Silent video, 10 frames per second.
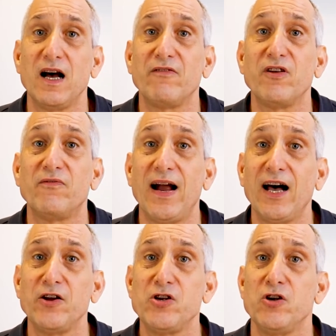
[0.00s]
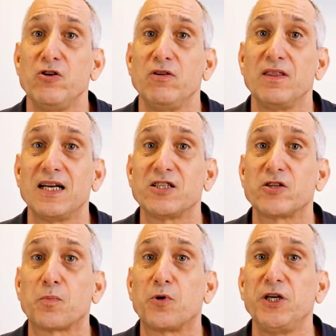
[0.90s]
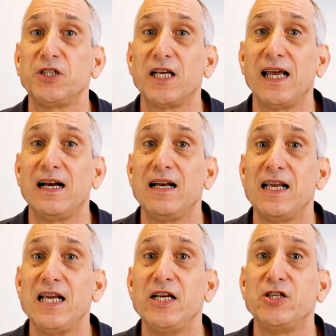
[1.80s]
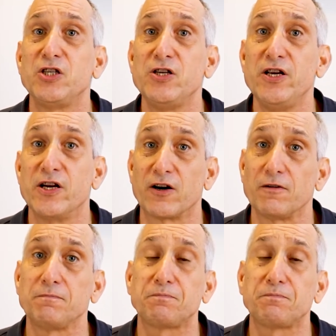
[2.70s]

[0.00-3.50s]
of the value that is depreciated each year.